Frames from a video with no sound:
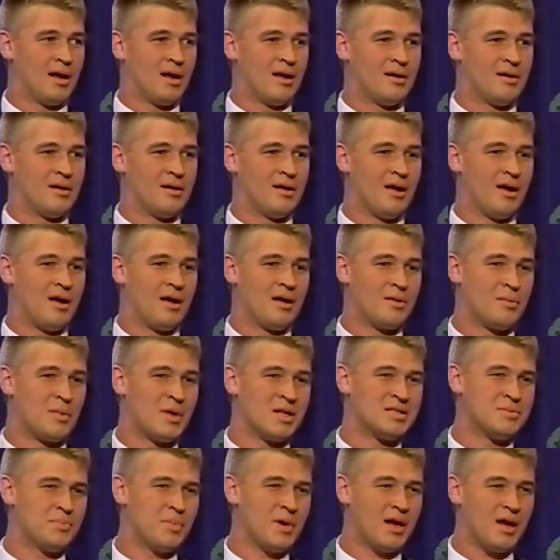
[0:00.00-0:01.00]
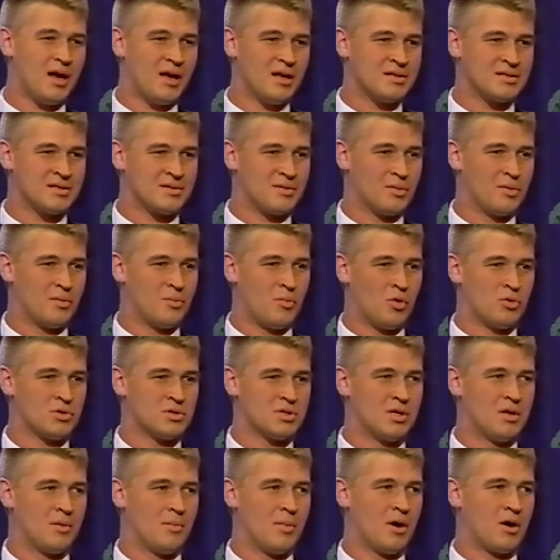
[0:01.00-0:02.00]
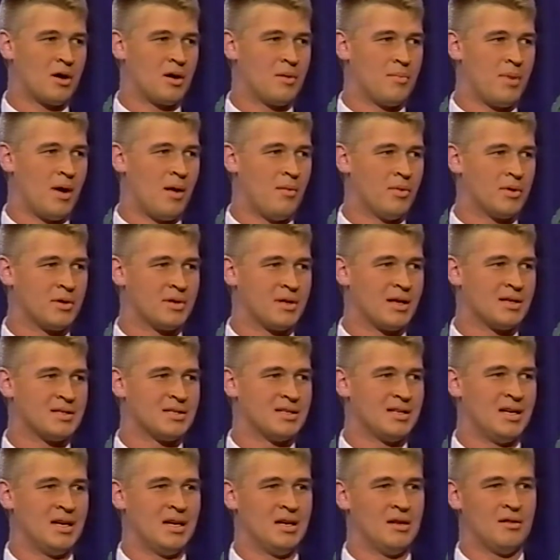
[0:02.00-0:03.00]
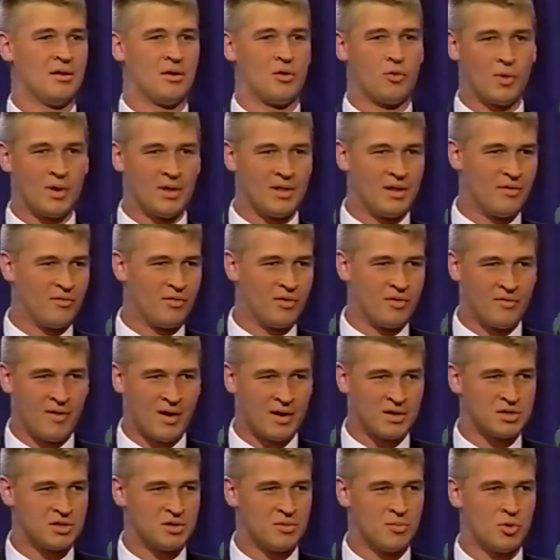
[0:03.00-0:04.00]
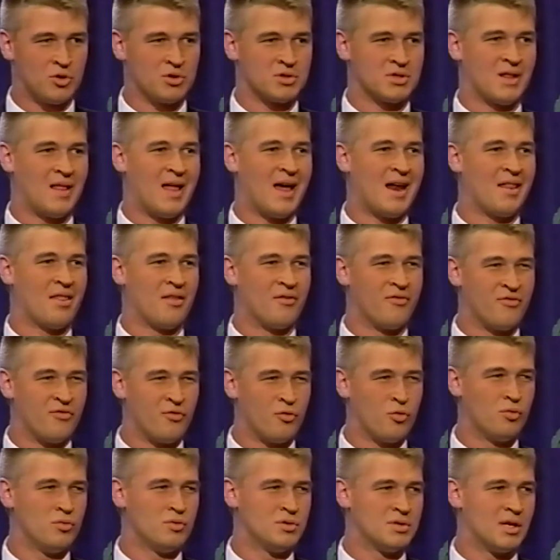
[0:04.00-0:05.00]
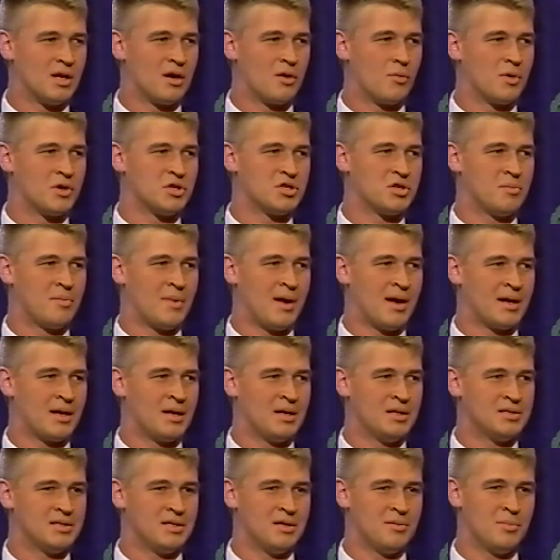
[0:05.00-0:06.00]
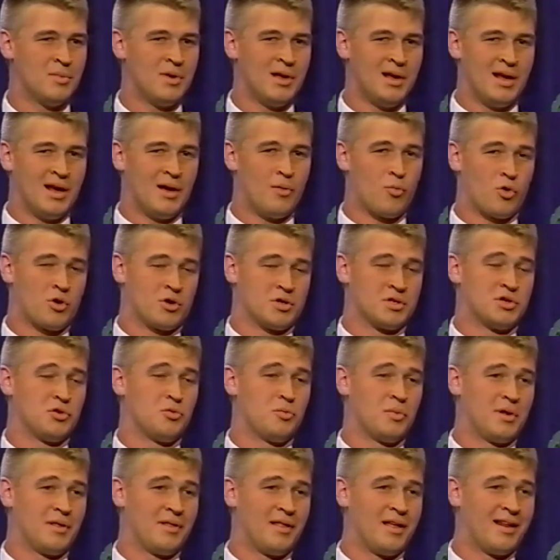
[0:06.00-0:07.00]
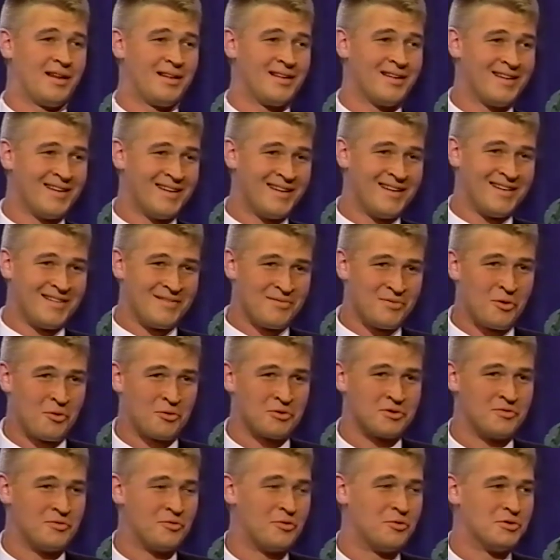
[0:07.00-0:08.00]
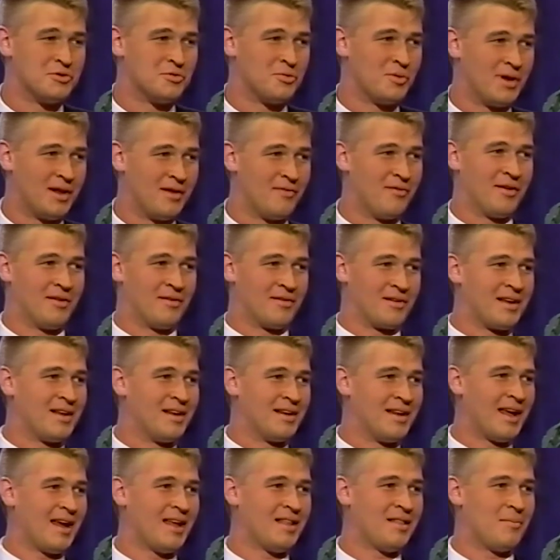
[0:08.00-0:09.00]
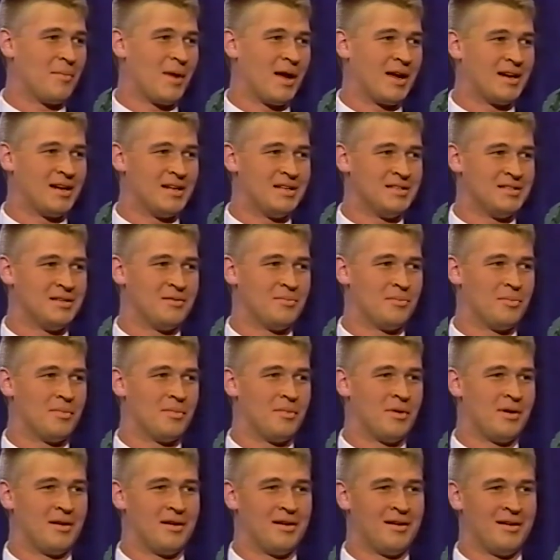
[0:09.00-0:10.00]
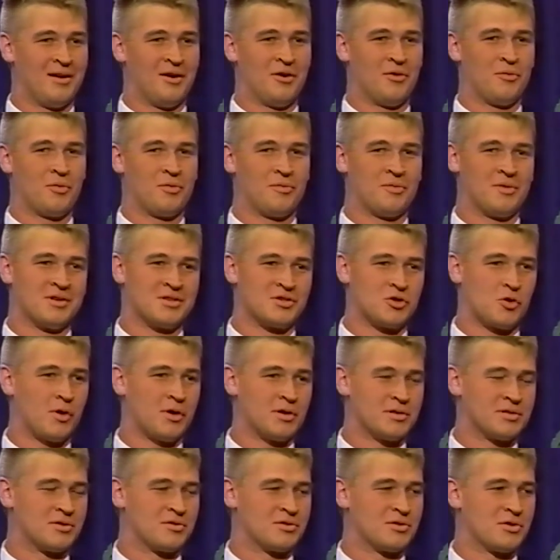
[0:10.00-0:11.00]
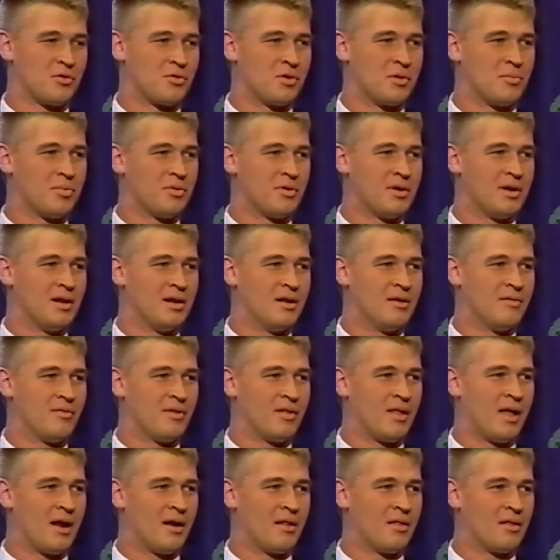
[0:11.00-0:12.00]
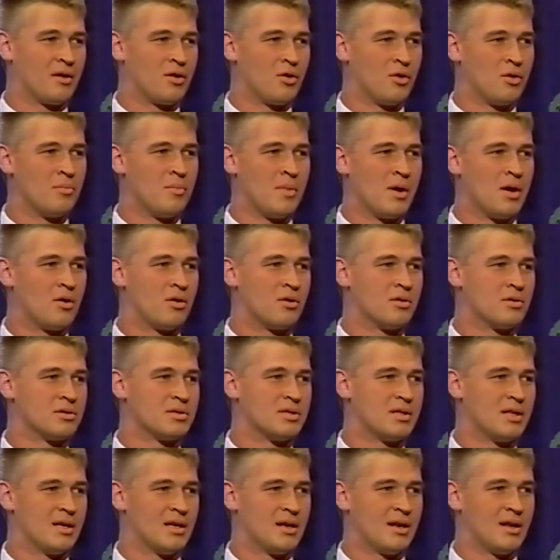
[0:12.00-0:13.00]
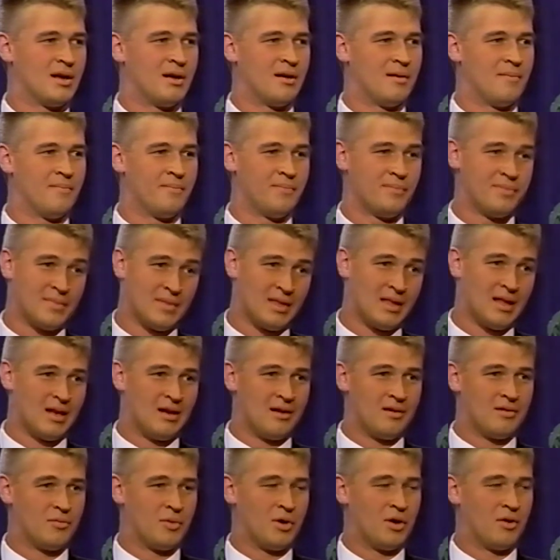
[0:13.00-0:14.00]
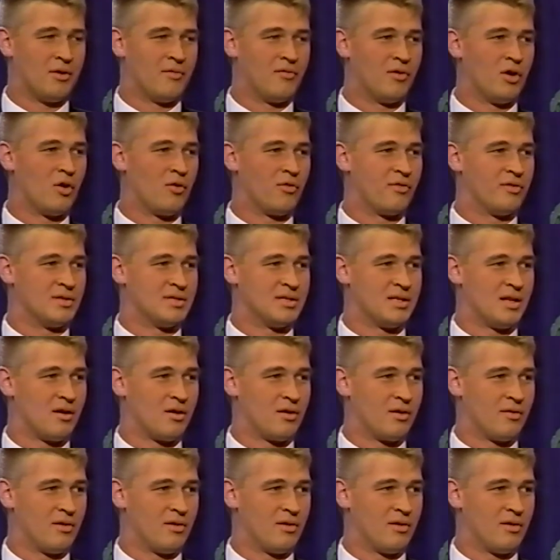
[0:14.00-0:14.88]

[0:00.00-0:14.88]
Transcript: And it's because most of the American public doesn't eat the green leafy vegetables, a lot of the foods that are rich in magnesium, and we're assuming that those foods would even contain the magnesium. You know, the soils are so depleted of a lot of the good minerals that we don't even know if it's there.